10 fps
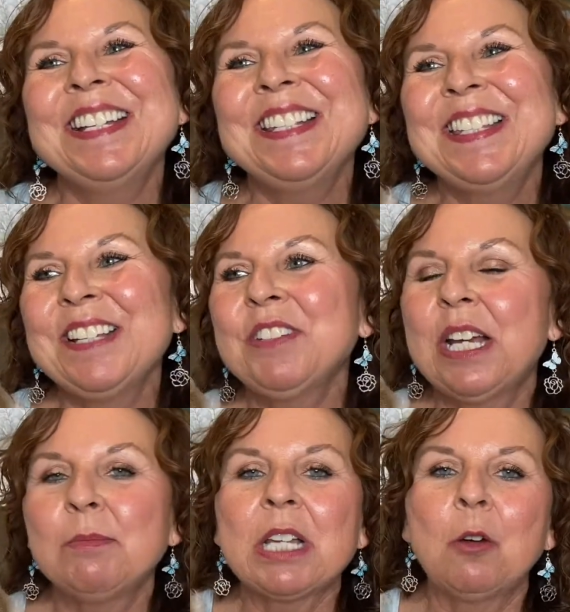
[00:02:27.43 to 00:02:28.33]

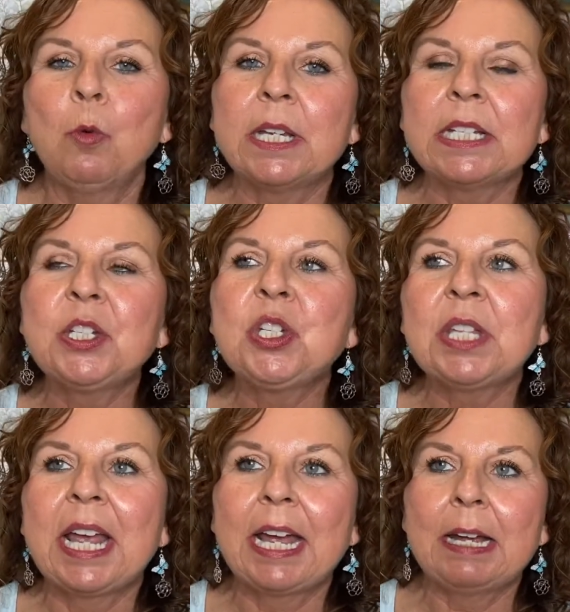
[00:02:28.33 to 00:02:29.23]
Sometimes I wish
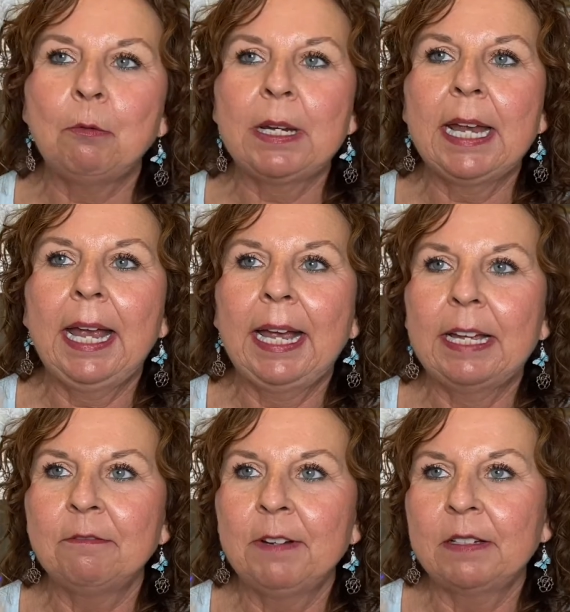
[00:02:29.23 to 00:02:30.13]
that we
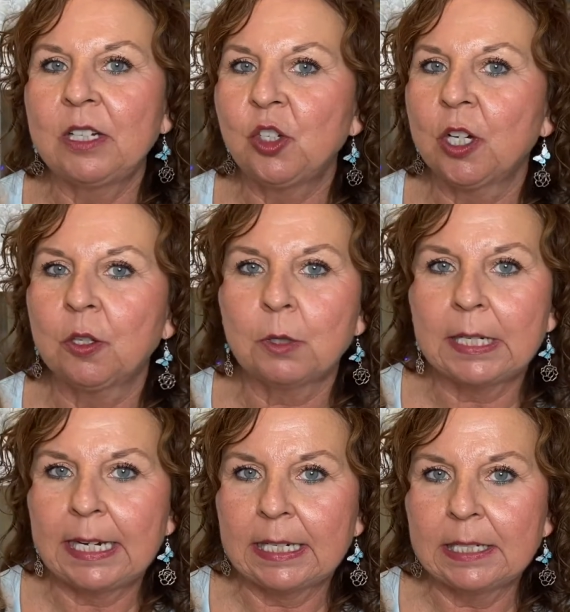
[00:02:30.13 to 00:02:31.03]
had found each other
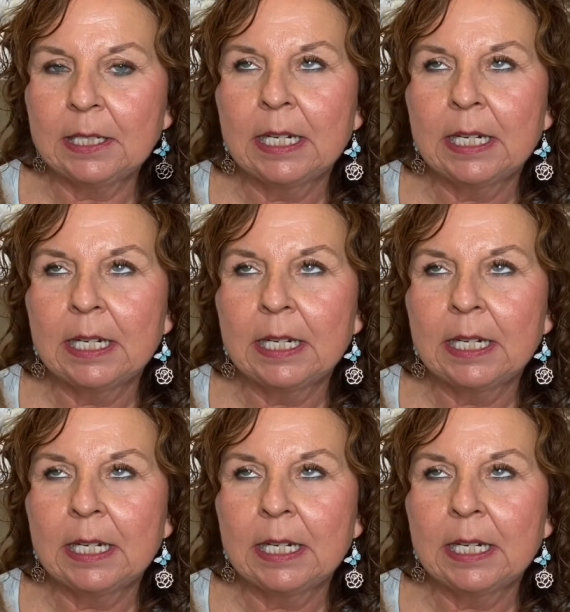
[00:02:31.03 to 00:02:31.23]
again